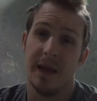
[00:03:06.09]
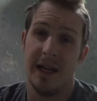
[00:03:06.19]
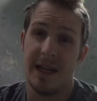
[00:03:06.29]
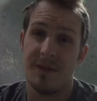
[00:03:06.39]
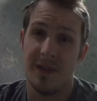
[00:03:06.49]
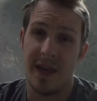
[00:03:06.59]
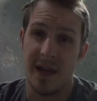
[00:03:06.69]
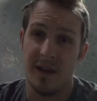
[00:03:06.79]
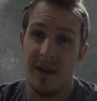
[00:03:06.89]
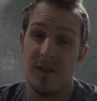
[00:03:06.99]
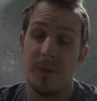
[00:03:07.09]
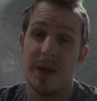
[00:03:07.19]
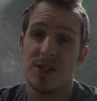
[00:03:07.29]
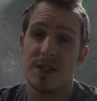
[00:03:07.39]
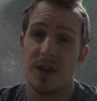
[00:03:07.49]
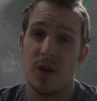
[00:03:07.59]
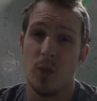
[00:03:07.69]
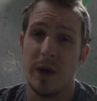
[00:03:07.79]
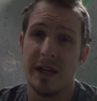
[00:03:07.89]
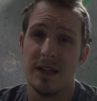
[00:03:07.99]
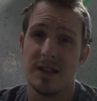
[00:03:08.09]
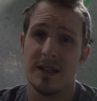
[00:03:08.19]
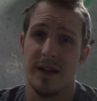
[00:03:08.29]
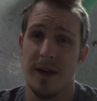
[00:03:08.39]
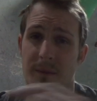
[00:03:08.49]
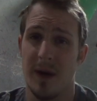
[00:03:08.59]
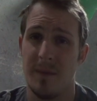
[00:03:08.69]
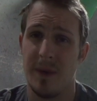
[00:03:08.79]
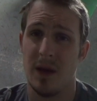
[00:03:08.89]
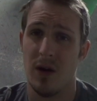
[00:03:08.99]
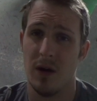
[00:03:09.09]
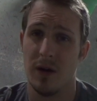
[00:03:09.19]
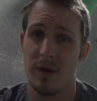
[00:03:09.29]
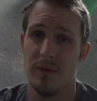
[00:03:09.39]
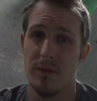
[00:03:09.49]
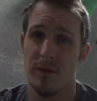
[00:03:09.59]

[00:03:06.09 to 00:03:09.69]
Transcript: And even then, if pinches are your weakness, it might be hard